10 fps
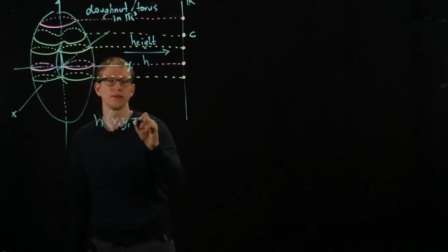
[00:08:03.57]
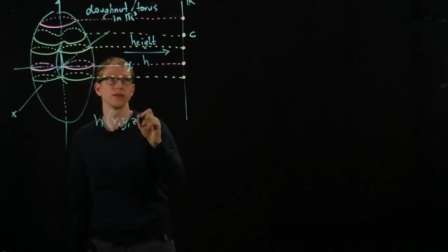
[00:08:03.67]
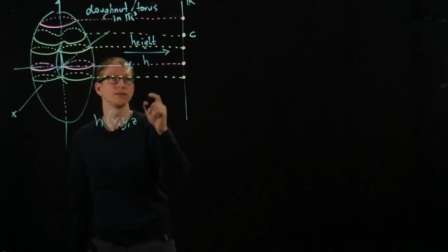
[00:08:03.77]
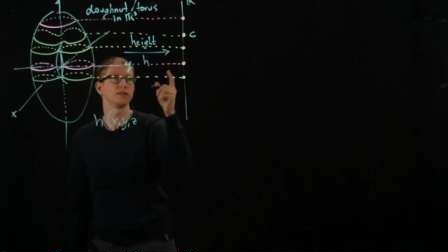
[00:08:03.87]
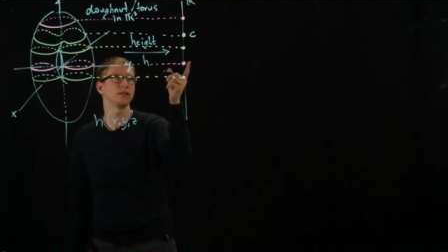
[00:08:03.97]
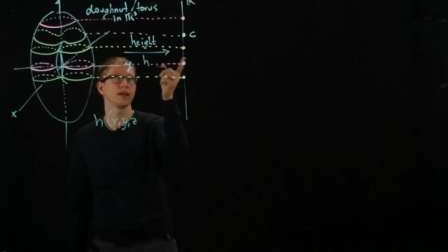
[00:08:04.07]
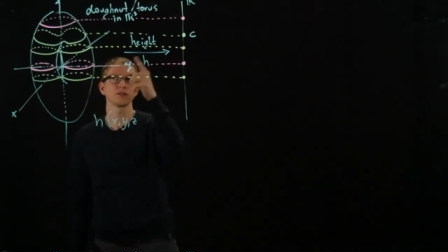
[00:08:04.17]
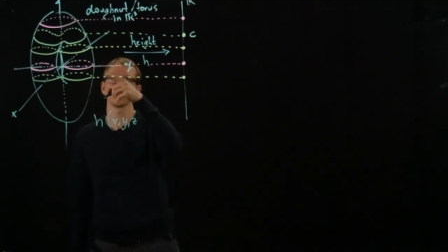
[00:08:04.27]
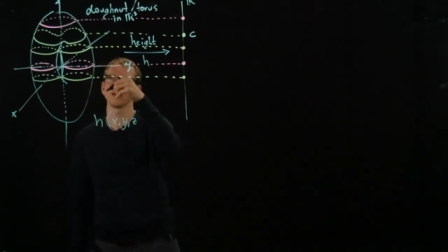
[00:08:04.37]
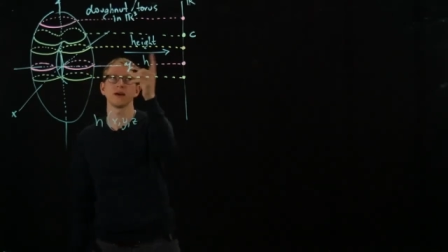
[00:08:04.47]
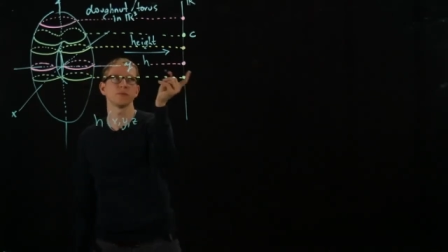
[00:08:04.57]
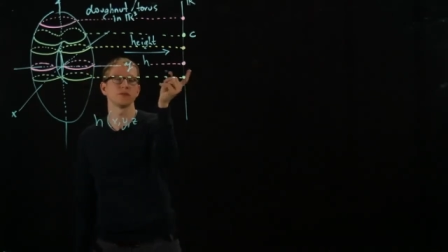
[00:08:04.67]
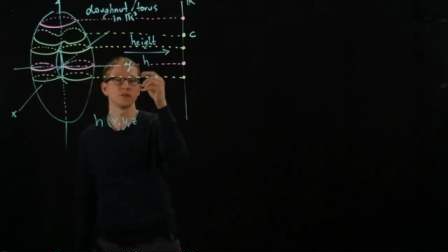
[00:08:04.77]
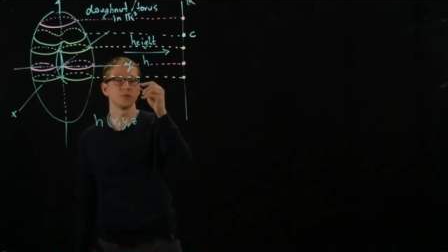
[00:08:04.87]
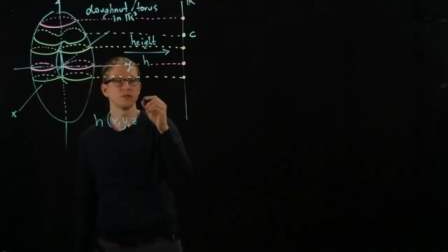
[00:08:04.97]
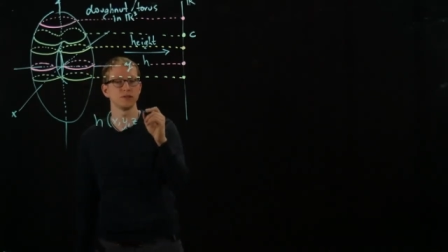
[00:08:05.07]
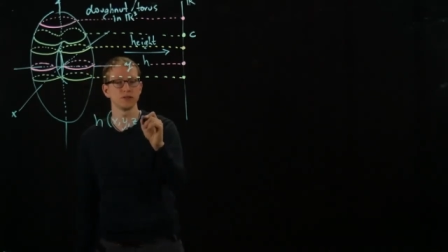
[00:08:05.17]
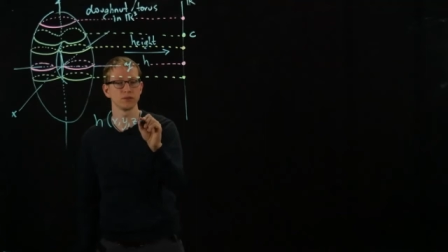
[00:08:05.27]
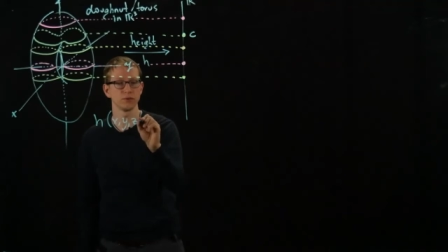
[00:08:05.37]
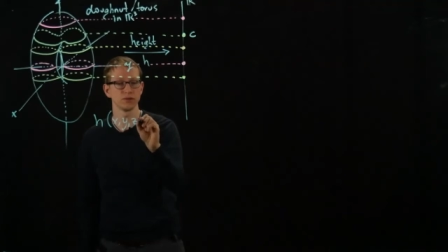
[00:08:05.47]
And z actually happens to be c
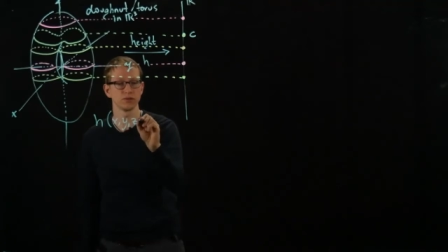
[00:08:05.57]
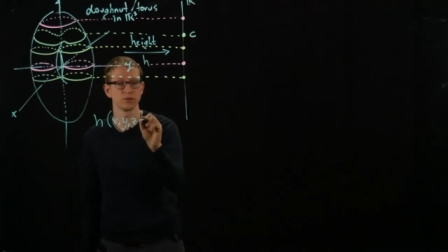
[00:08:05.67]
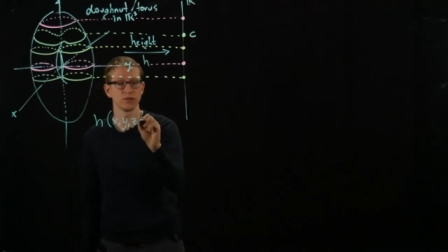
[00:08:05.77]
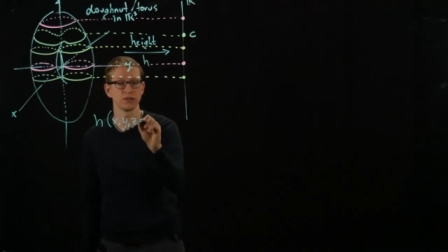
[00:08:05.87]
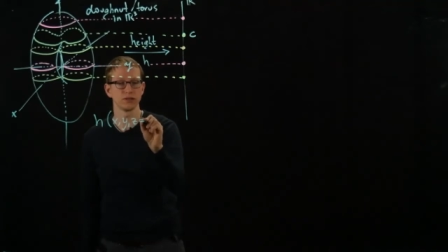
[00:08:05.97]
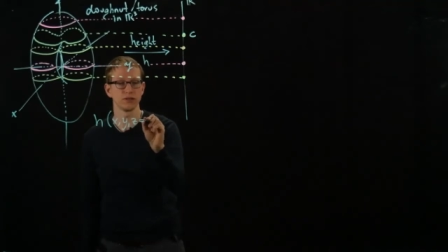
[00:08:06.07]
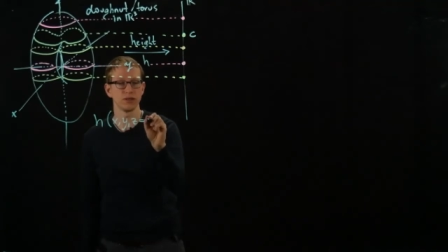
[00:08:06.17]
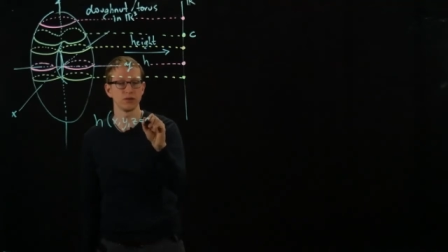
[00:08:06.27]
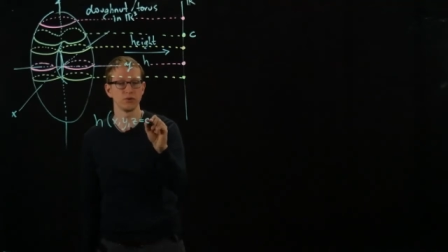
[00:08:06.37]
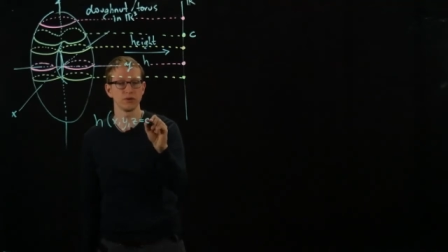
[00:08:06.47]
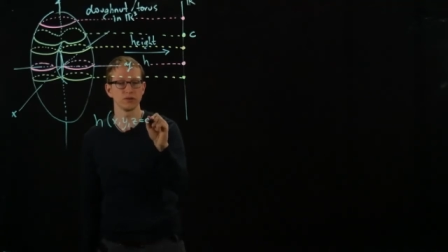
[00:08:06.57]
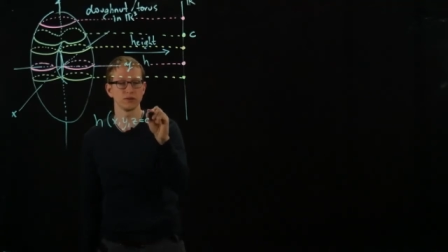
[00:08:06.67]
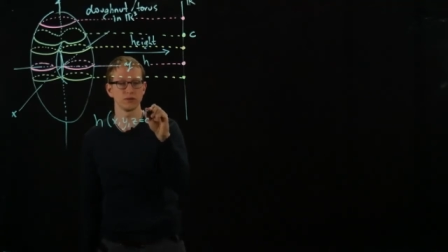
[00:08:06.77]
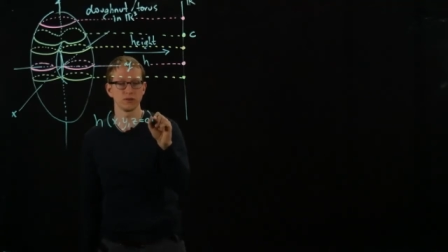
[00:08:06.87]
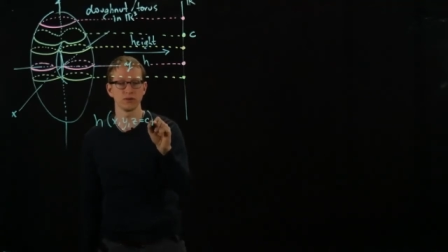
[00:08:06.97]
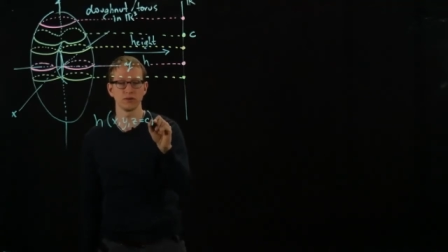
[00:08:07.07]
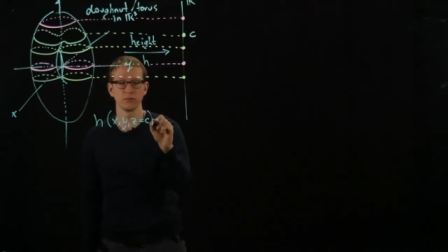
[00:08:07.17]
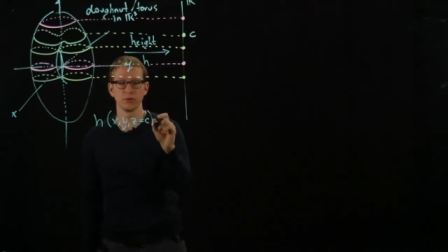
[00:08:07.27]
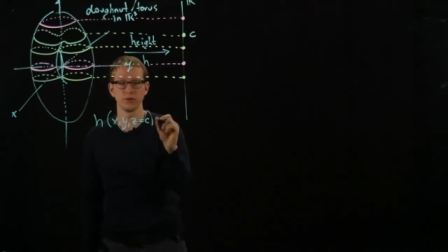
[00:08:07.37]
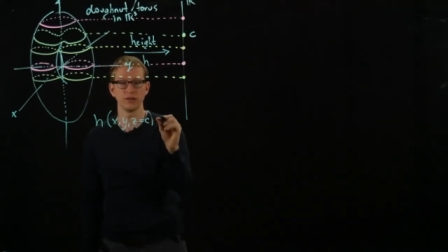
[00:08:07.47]
as well, so we can ignore this third
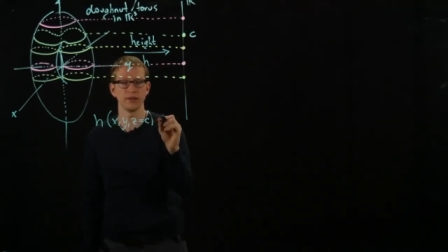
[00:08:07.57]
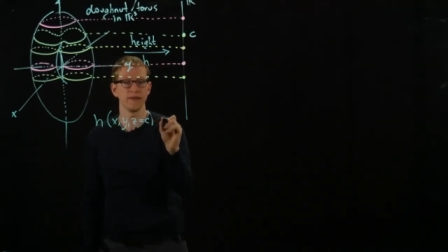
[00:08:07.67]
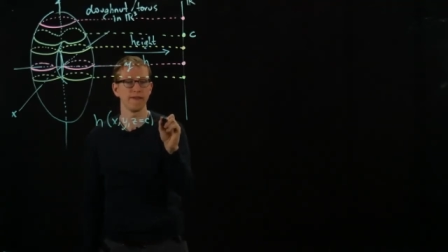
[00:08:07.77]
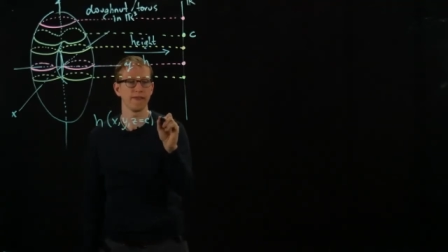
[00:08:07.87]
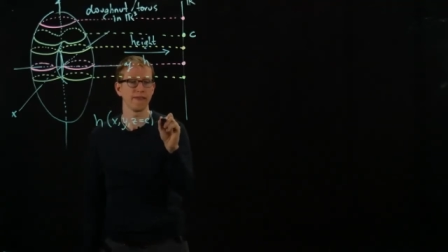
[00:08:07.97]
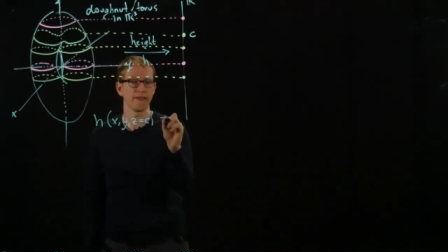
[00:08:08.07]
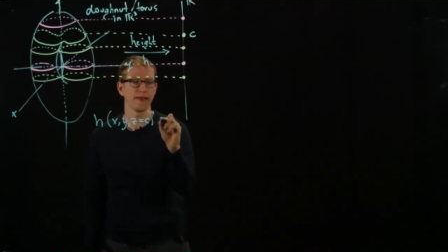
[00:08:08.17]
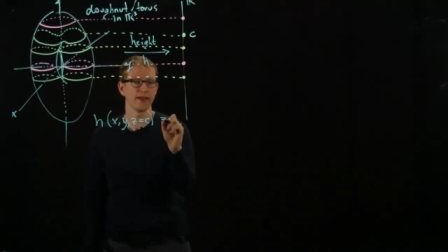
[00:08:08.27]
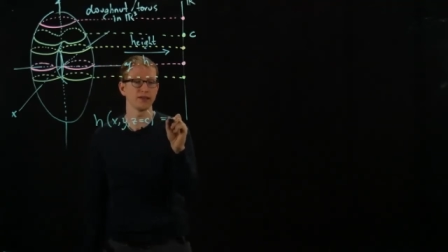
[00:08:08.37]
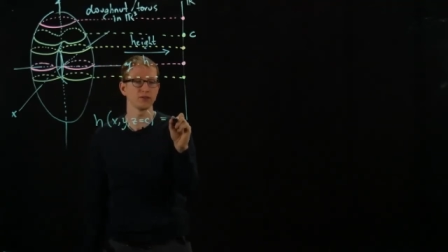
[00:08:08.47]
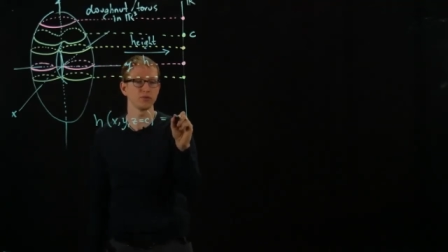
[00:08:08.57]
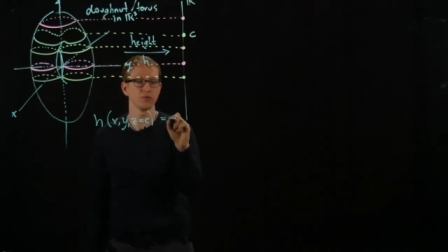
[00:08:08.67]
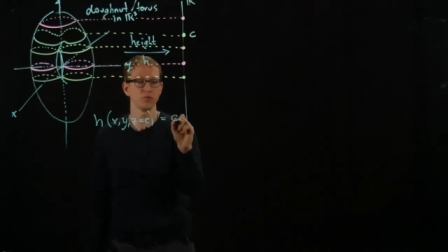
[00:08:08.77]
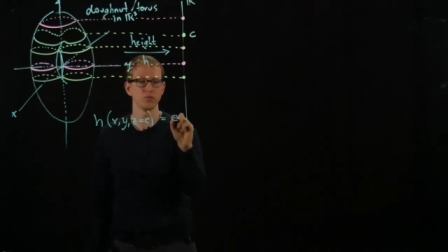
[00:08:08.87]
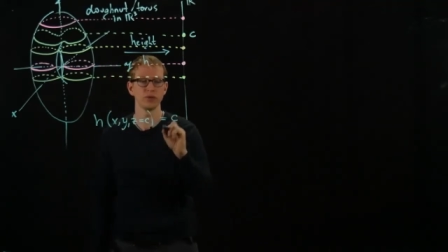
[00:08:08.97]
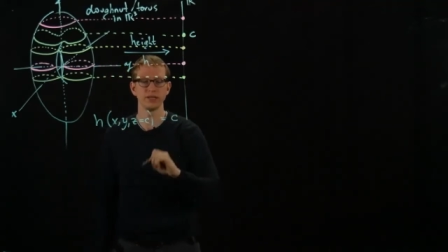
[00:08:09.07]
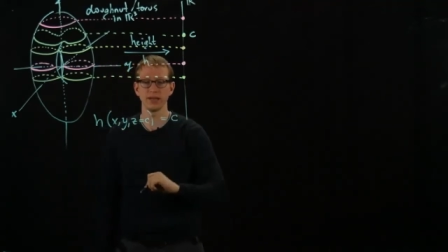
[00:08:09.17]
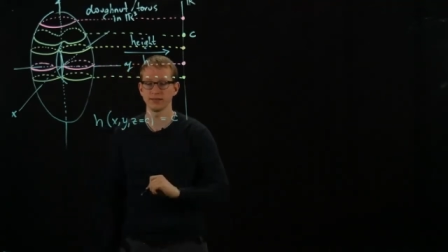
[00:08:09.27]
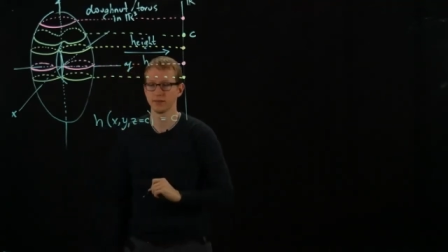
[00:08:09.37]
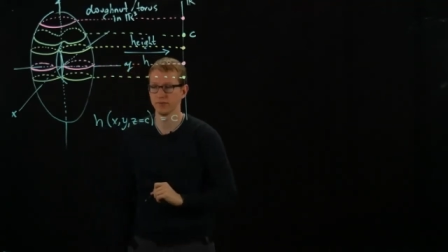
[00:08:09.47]
component. And we
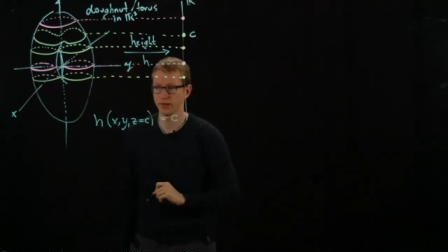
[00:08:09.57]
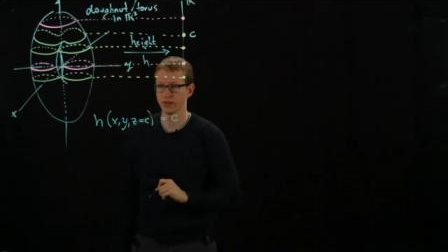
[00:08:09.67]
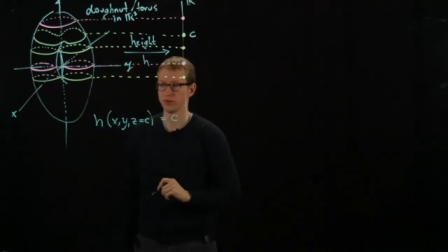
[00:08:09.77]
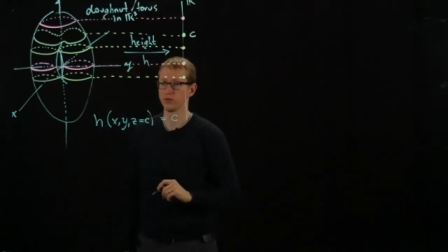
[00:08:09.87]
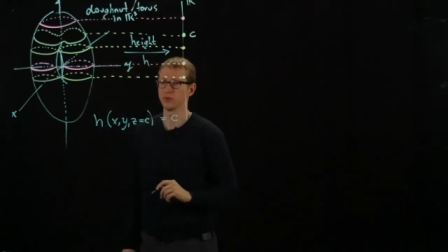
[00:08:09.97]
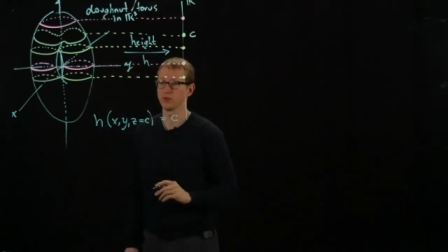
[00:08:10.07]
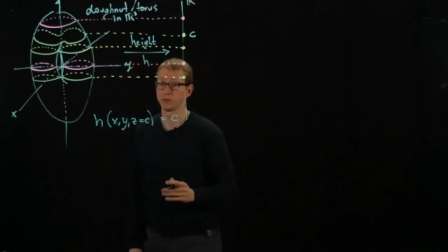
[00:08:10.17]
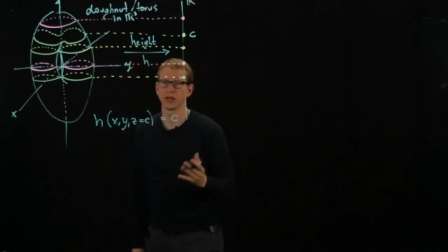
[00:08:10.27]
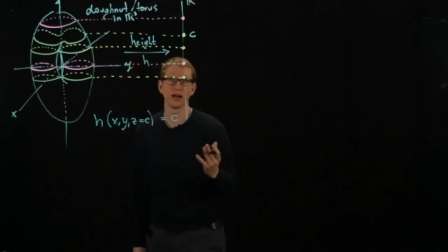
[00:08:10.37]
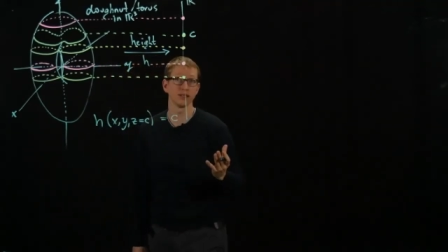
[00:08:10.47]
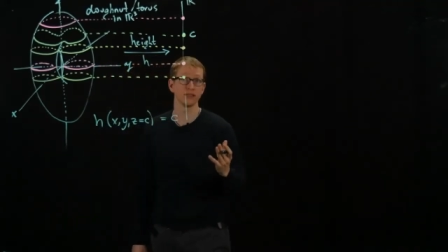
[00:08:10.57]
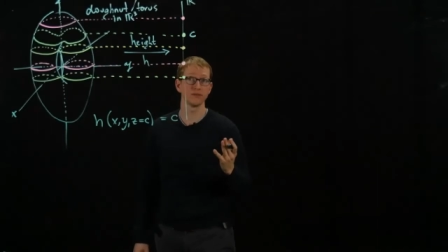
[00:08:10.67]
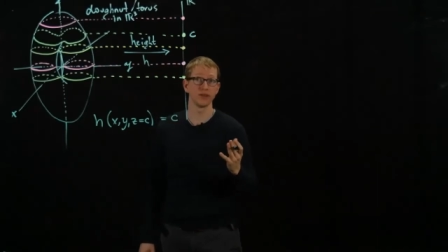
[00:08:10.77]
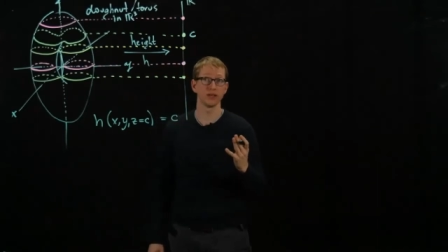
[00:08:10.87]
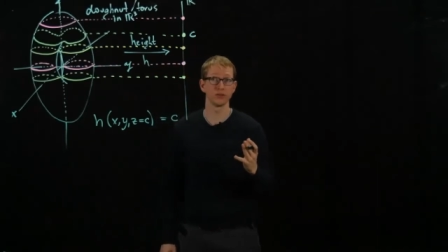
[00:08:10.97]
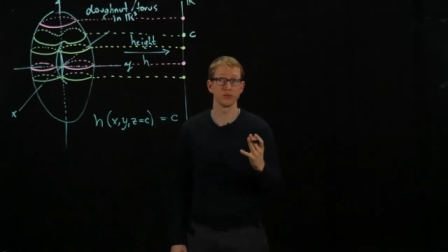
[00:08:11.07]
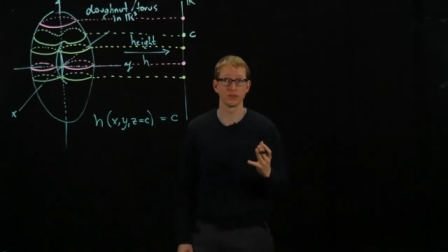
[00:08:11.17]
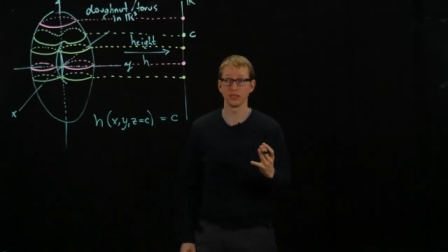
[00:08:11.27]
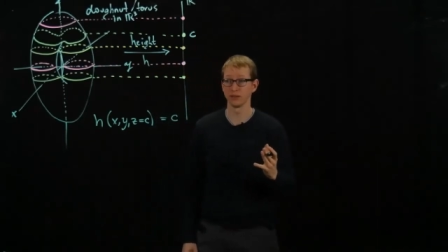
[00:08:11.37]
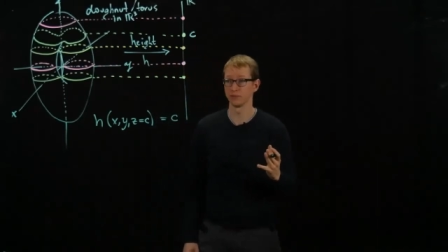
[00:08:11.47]
get some value, some constant value
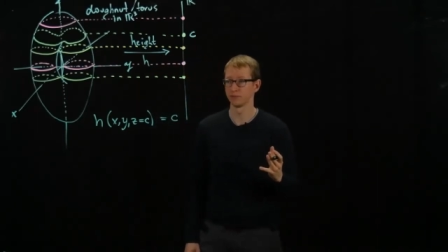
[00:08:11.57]
c.